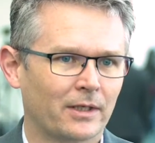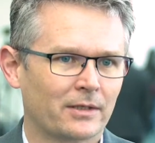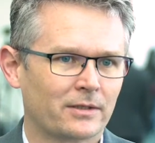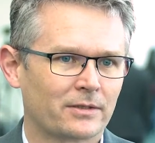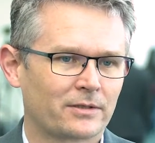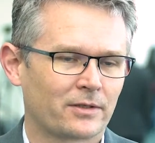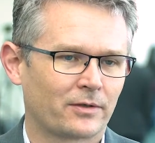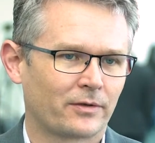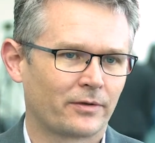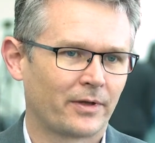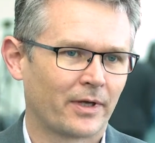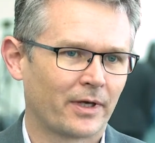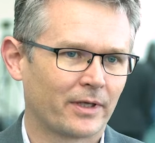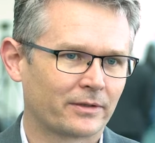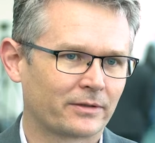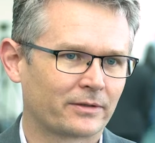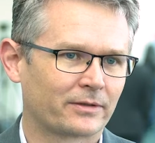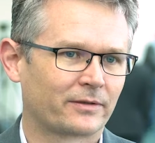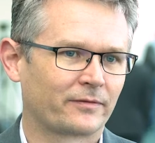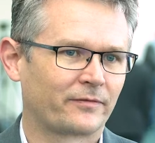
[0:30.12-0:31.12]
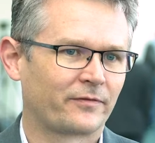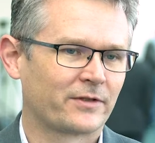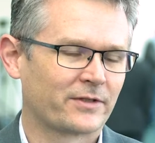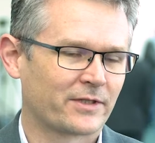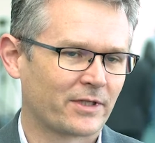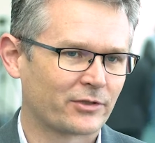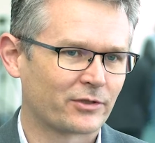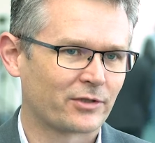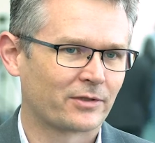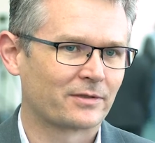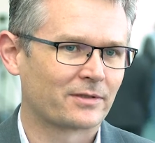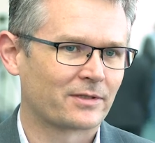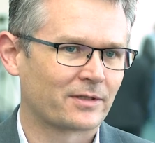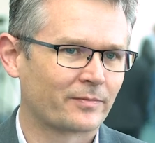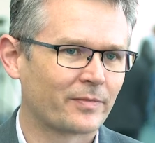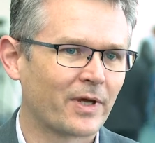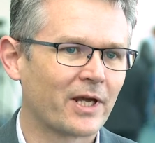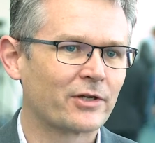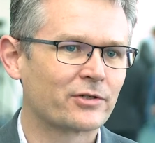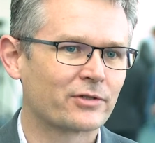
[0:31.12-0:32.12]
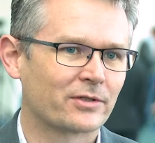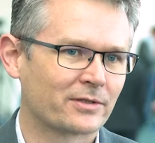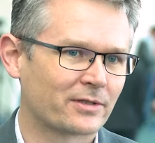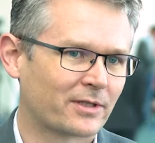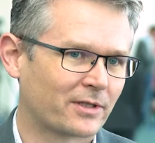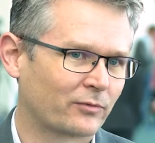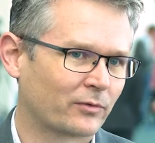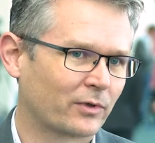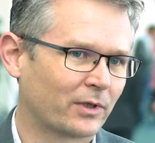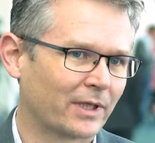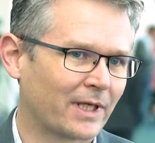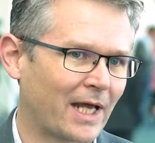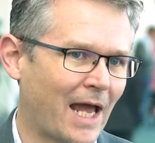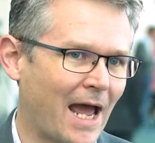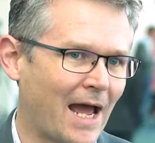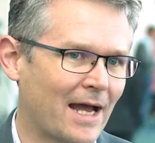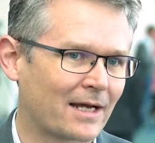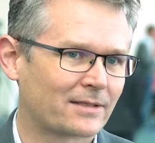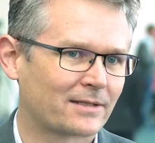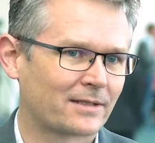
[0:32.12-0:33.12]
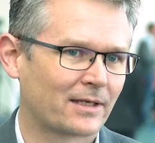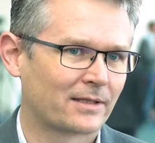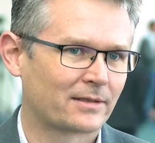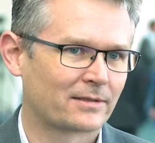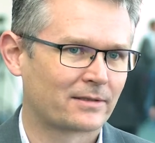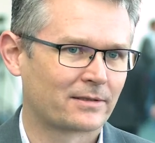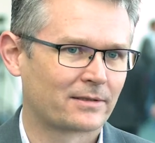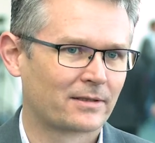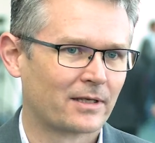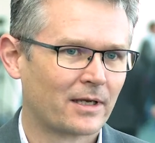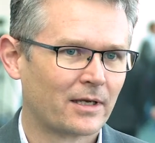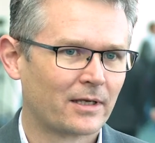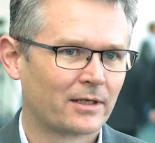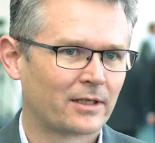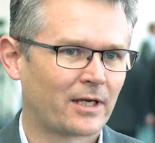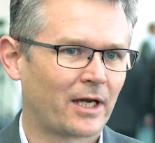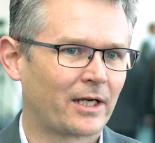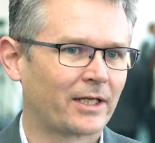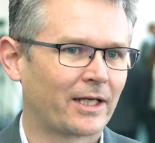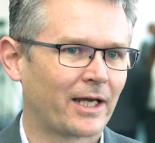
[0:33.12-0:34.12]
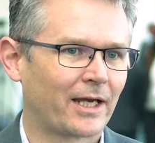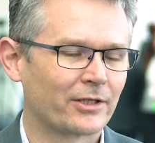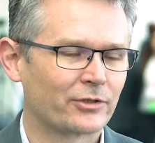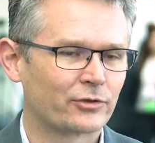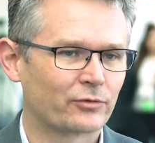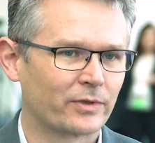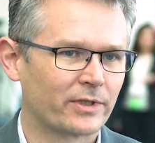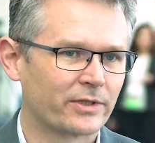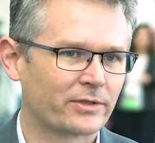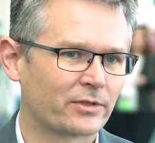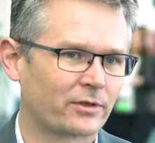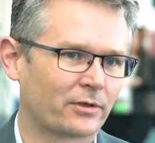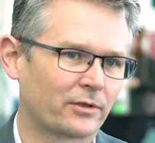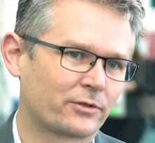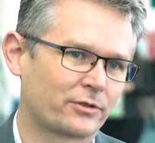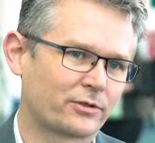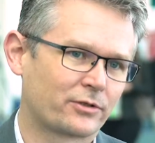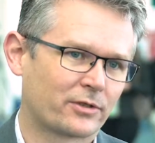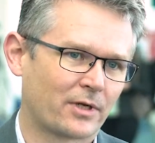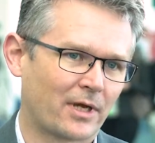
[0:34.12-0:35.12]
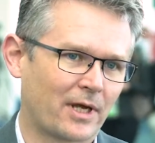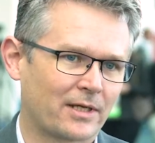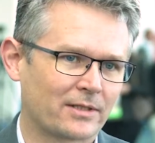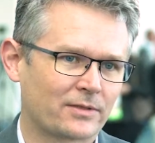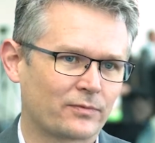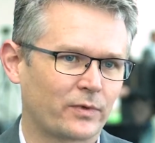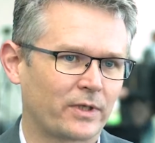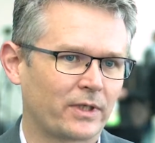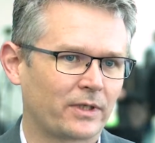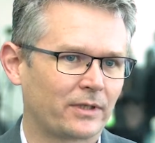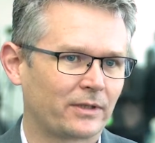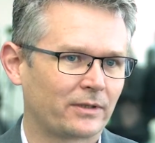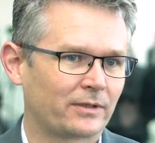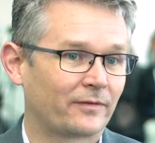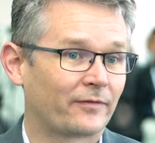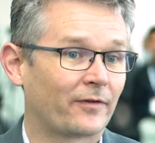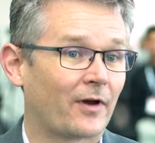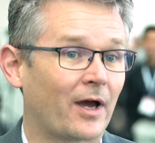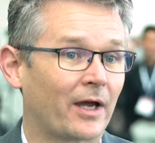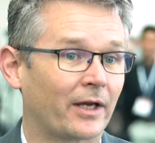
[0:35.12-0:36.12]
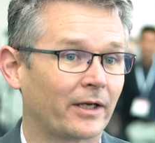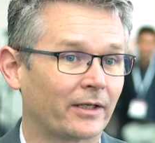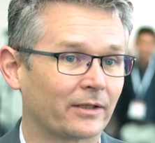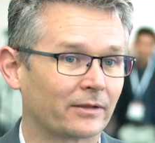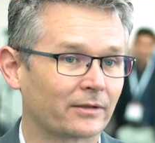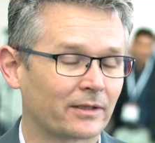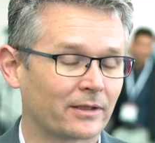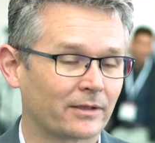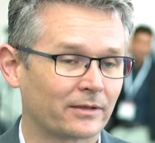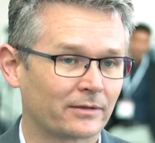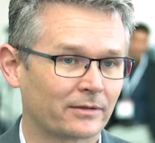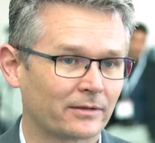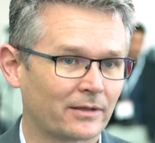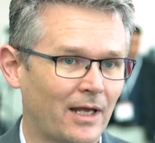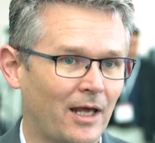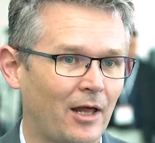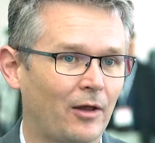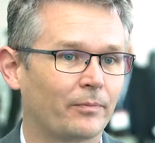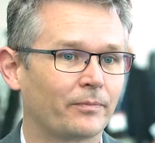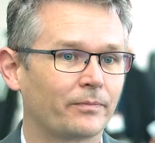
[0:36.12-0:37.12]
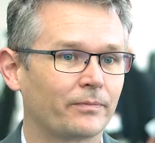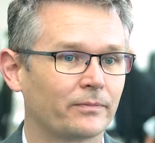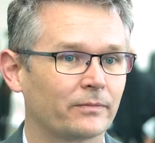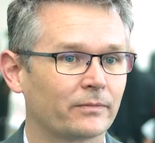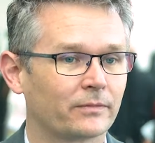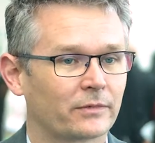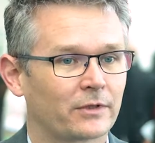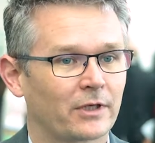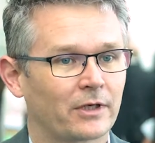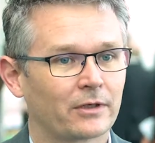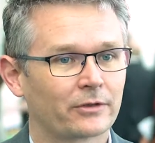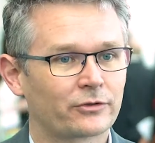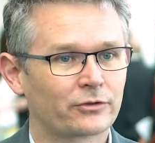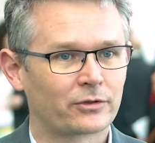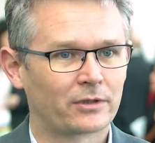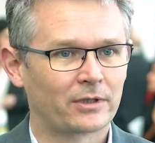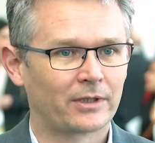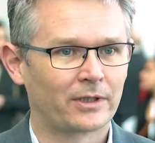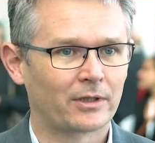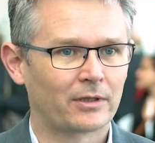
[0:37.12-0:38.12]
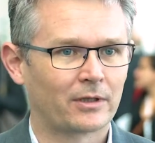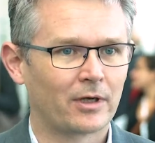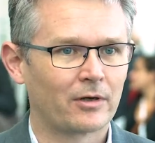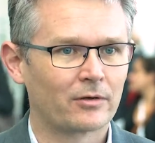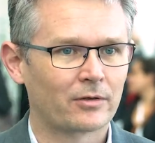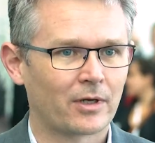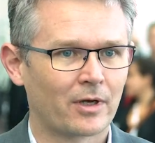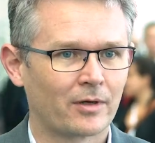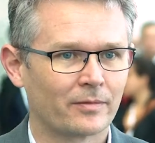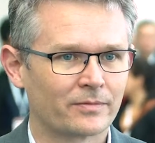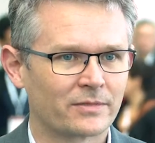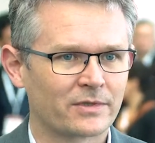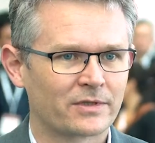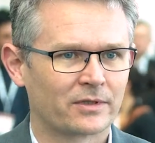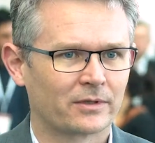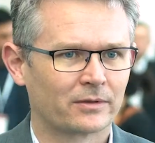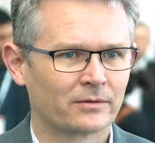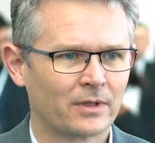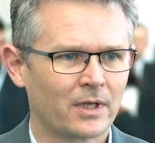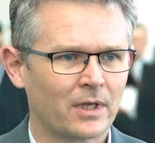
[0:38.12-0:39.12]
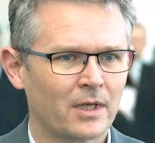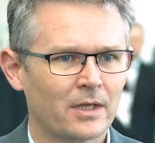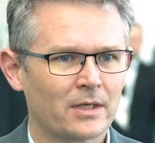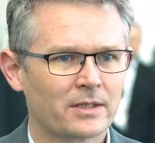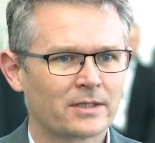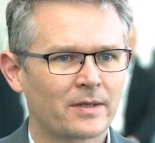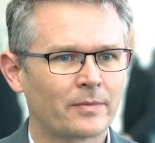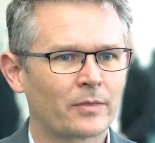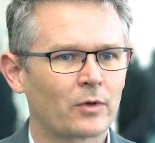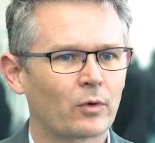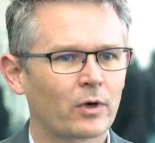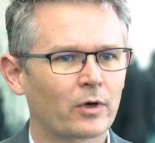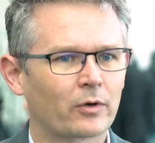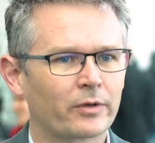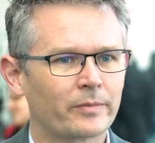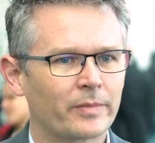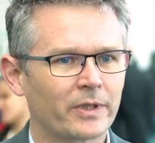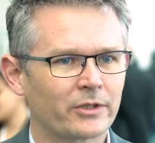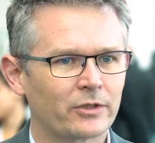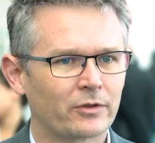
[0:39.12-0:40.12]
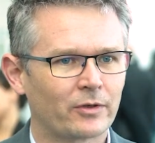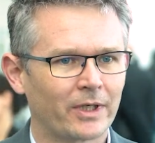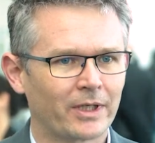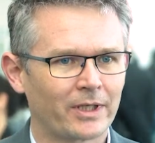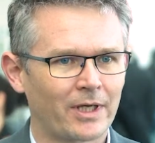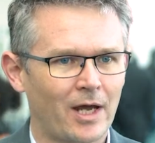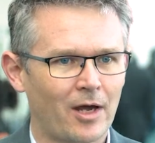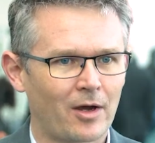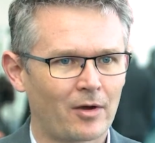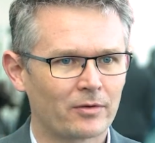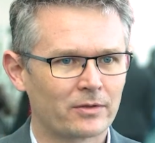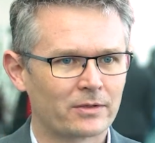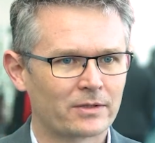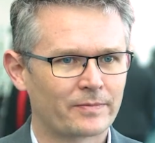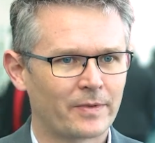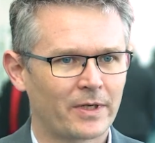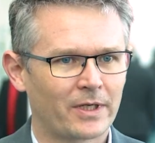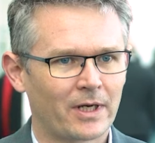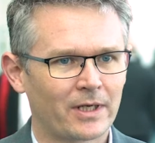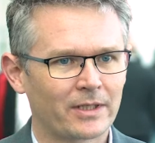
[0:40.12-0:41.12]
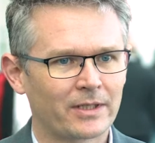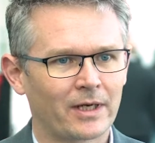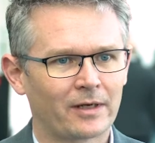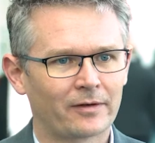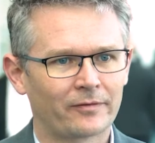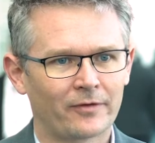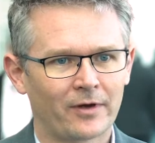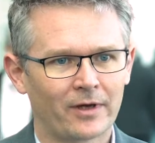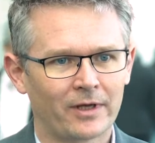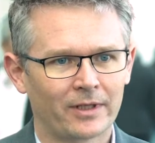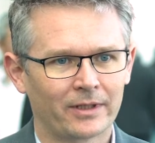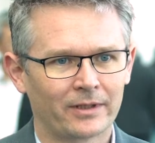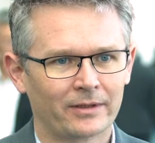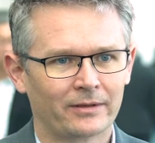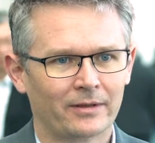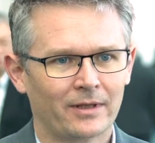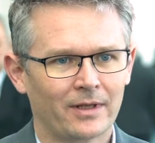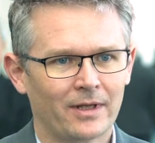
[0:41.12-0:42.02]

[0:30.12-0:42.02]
so that physicians and patients can really access cutting edge research as we define it and help their clinical outcomes. So some of the work we've been doing now has been identifying